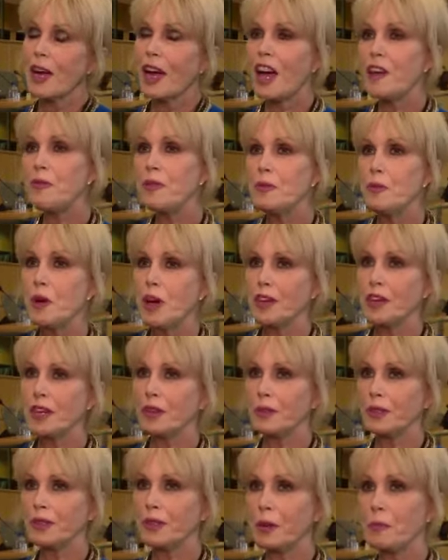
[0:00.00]
I've been
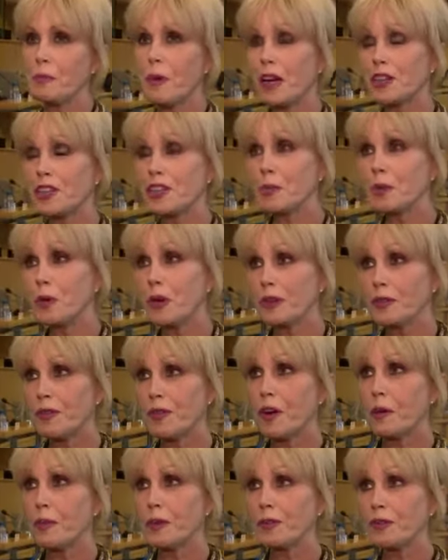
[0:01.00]
working with Compassion World
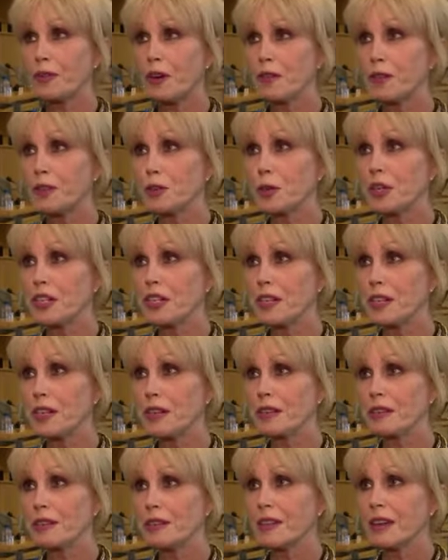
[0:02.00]
Farming for over 20
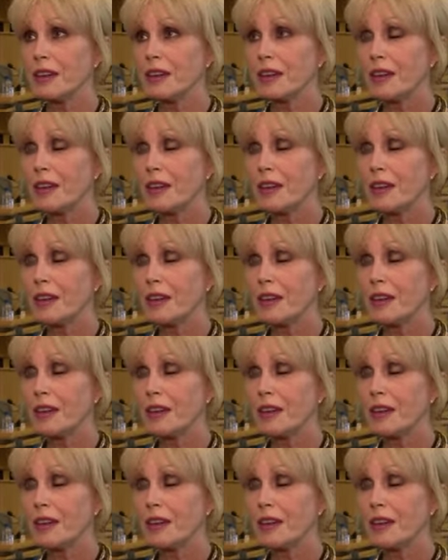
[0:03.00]
years,